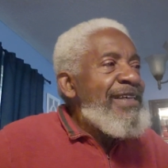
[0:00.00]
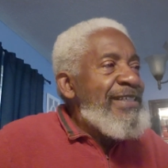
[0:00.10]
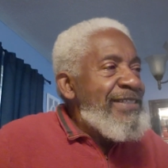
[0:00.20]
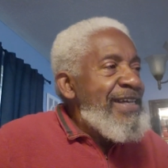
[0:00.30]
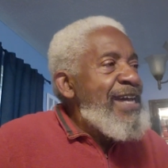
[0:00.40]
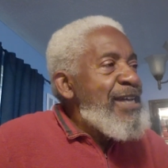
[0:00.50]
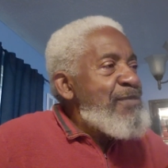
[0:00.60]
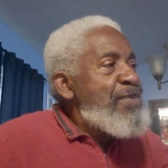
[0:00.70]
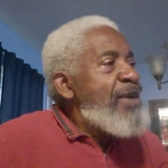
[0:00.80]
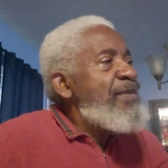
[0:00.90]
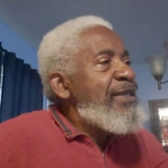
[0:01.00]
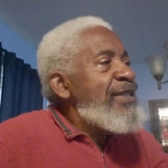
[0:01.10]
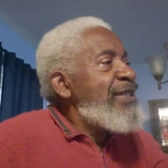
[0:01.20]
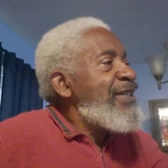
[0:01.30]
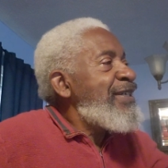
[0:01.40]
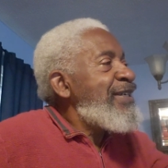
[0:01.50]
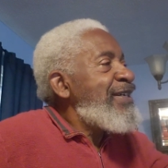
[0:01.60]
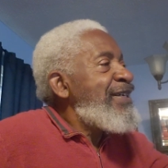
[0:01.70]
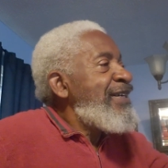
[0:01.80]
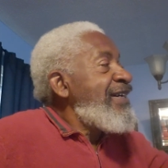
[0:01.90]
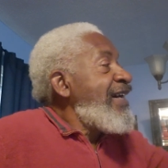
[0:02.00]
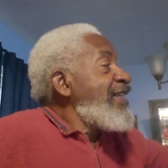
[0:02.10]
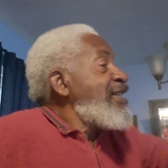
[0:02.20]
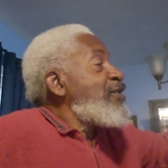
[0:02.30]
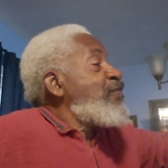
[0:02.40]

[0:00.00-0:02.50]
they're saying it publicly. And they're